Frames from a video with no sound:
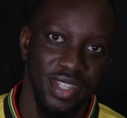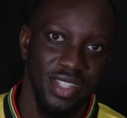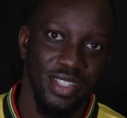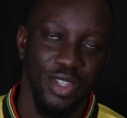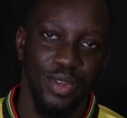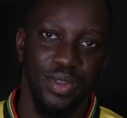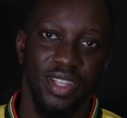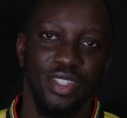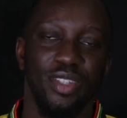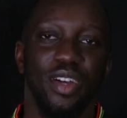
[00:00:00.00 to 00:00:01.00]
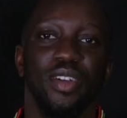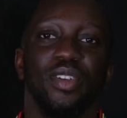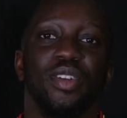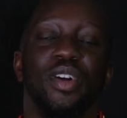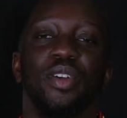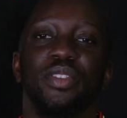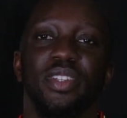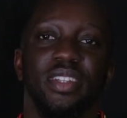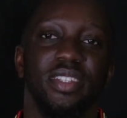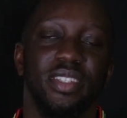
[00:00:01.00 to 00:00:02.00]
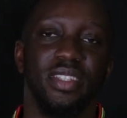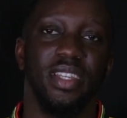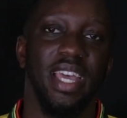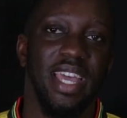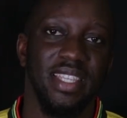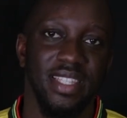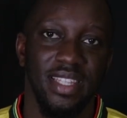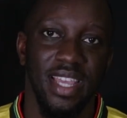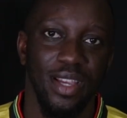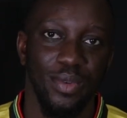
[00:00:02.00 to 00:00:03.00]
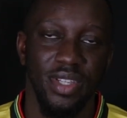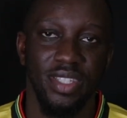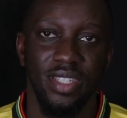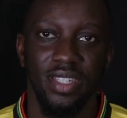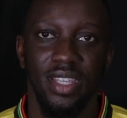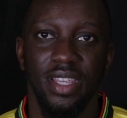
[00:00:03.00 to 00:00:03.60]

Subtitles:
So it's not cultured to ask that question,